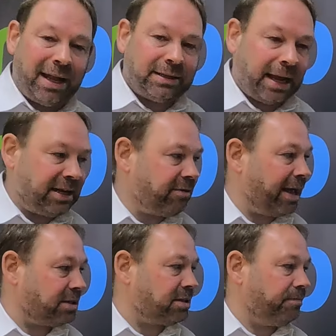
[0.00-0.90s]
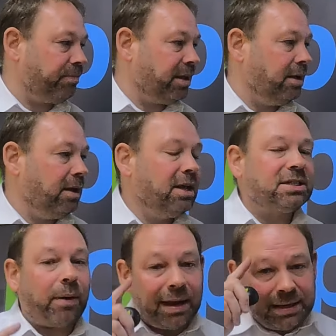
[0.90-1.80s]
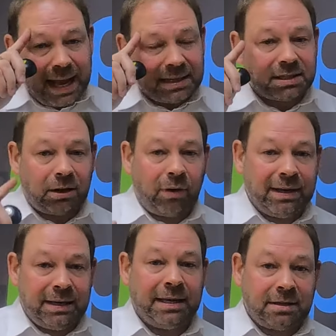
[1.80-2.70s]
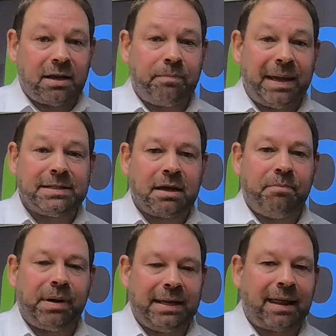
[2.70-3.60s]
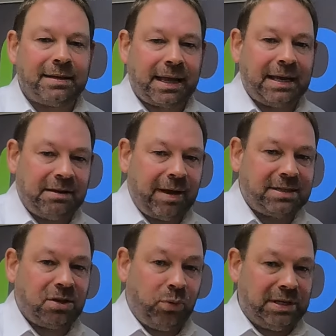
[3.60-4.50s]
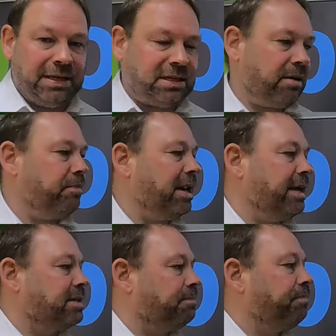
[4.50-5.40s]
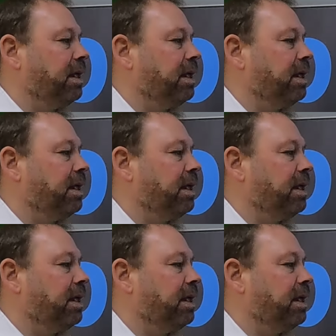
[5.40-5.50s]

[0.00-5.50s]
our daily rest. So our next line is going to be to complete that daily rest that we need to complete.